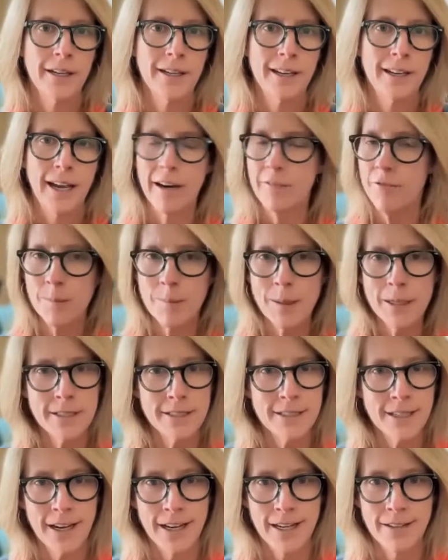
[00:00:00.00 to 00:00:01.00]
everybody's
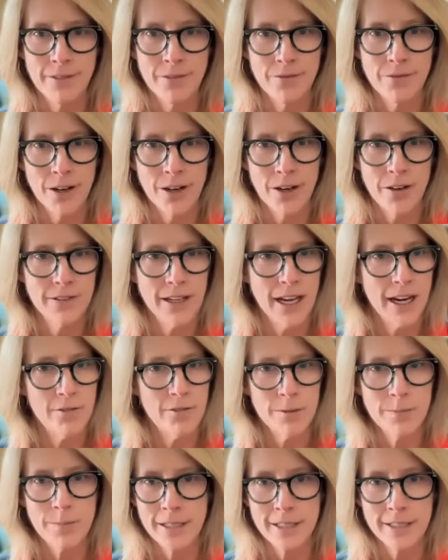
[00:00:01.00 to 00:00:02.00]
kind of involved,
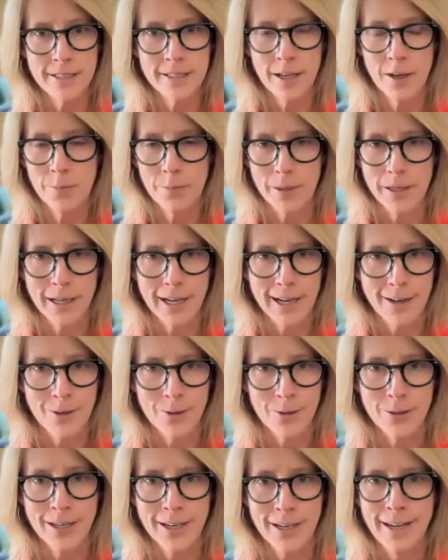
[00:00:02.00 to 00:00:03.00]
everybody's helping
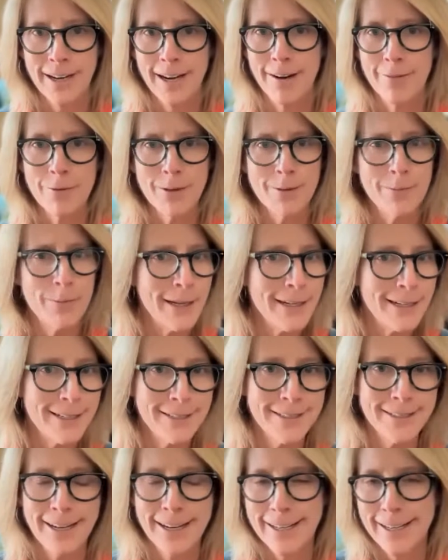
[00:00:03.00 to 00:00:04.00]
out, everybody's
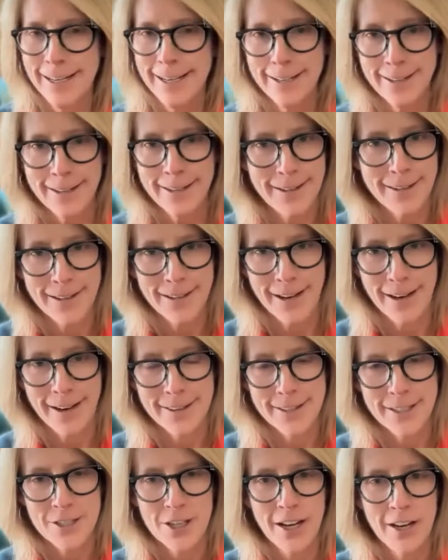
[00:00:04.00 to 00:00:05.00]
like in on
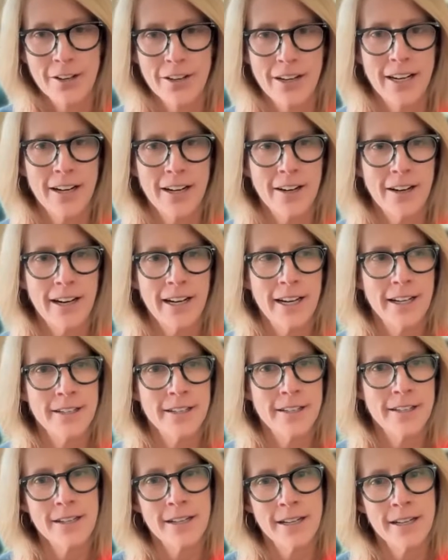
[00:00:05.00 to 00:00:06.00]
the childcare.
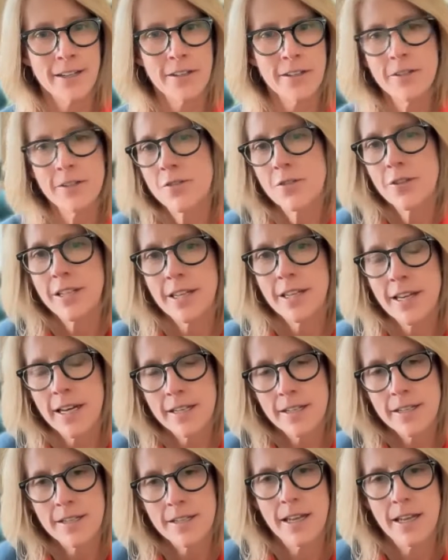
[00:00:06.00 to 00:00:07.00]
And culturally,
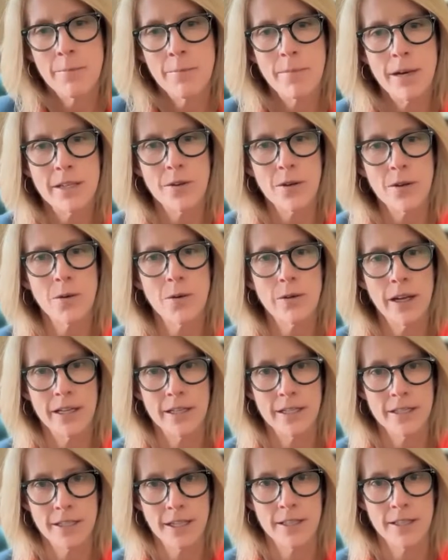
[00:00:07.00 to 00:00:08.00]
that makes a whole lot of
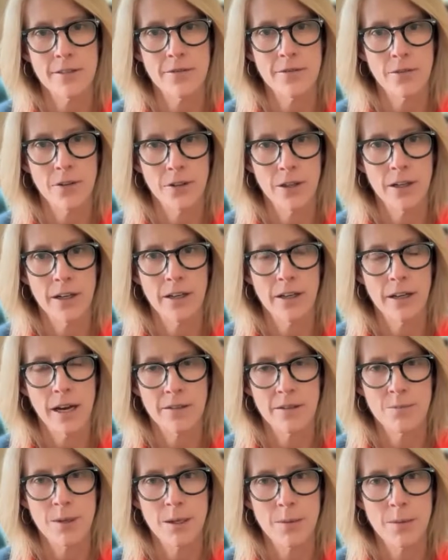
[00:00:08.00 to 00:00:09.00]
sense for a lot of
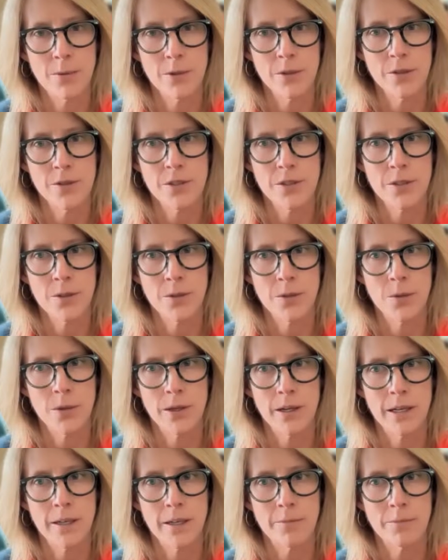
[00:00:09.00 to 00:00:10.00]
people to
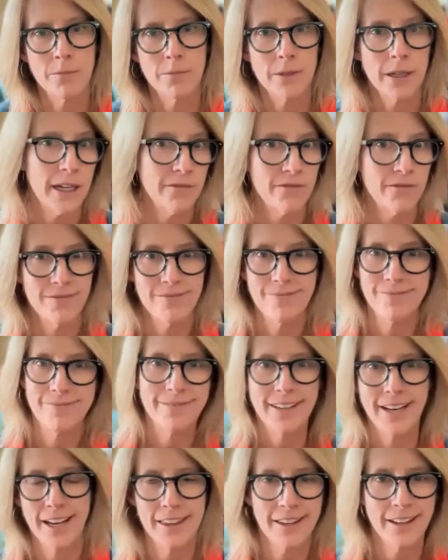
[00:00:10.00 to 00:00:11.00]
kind of
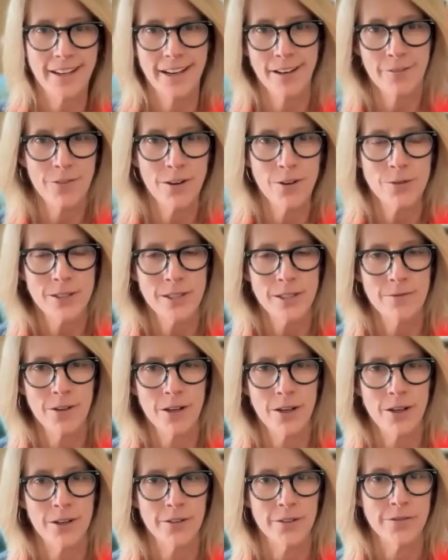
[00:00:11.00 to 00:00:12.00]
get folks
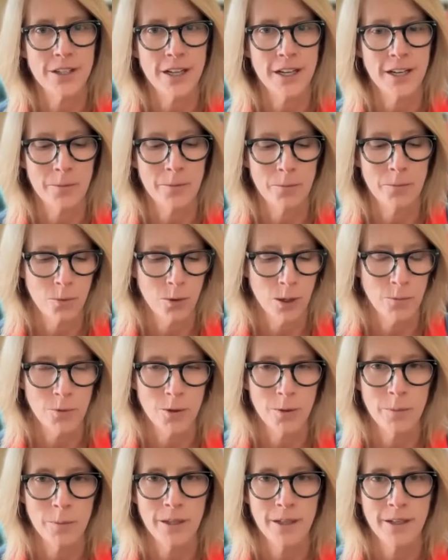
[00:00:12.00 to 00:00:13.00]
involved. One
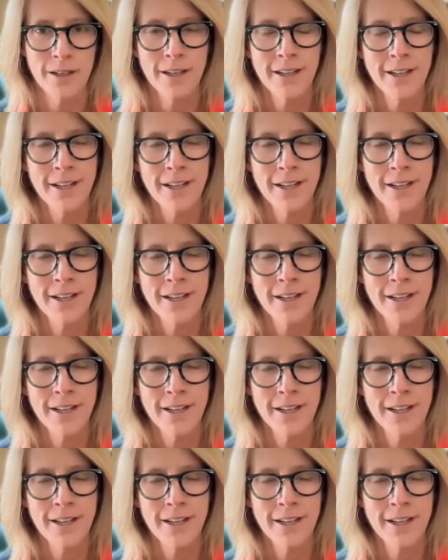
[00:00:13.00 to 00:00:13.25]
woman